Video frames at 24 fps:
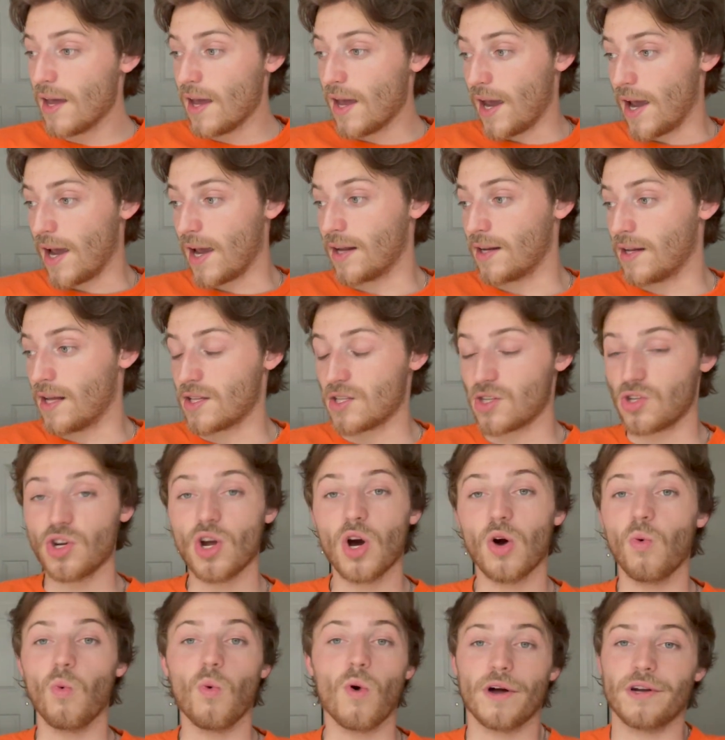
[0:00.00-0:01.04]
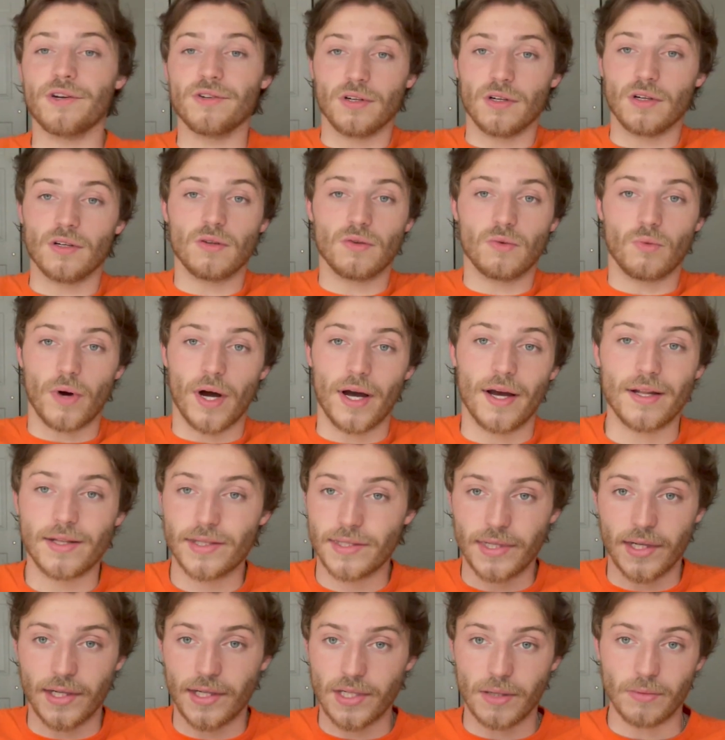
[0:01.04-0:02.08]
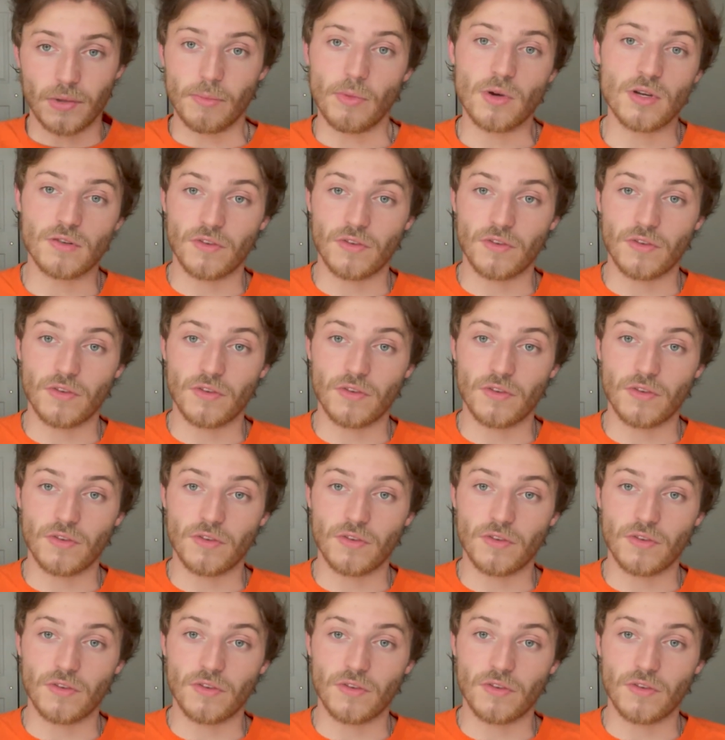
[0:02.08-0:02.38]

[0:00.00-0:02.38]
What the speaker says: and it's no wonder why it's like some of the most